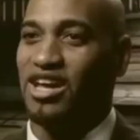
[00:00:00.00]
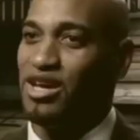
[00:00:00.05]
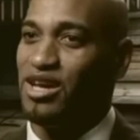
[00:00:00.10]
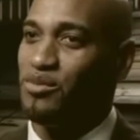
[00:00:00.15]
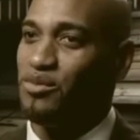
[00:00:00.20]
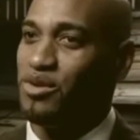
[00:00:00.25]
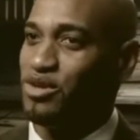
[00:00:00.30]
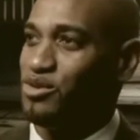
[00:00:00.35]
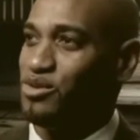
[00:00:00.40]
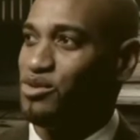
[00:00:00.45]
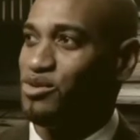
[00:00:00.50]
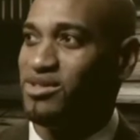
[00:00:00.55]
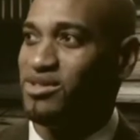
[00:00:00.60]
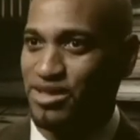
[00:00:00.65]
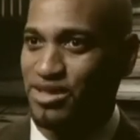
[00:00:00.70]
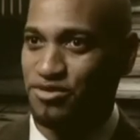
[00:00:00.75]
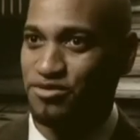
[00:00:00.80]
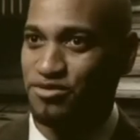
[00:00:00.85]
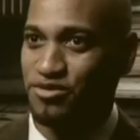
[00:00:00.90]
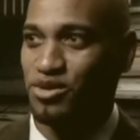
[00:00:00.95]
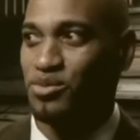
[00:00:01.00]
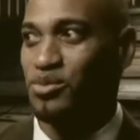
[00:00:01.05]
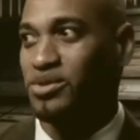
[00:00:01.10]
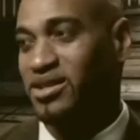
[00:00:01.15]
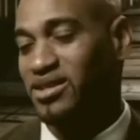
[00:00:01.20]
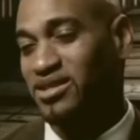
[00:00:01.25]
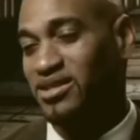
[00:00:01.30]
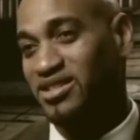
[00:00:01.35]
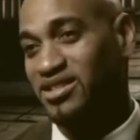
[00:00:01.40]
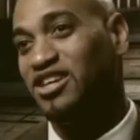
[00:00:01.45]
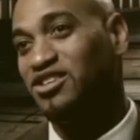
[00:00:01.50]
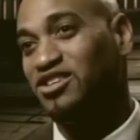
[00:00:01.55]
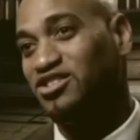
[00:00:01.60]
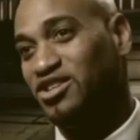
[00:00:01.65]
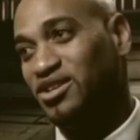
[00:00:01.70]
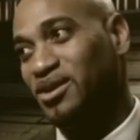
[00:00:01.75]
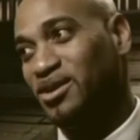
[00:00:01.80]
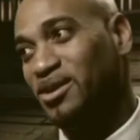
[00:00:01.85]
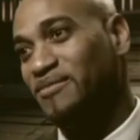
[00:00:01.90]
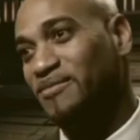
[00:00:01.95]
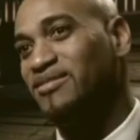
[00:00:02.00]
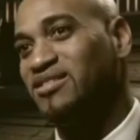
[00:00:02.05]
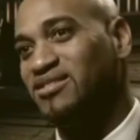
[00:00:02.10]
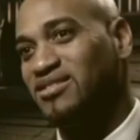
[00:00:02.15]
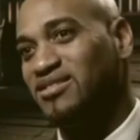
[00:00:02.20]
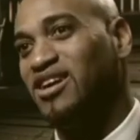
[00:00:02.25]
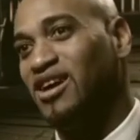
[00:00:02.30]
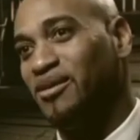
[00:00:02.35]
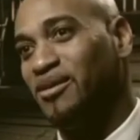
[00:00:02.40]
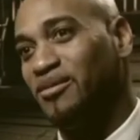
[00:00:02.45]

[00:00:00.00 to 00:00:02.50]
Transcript: who differed with the teaching of this dominant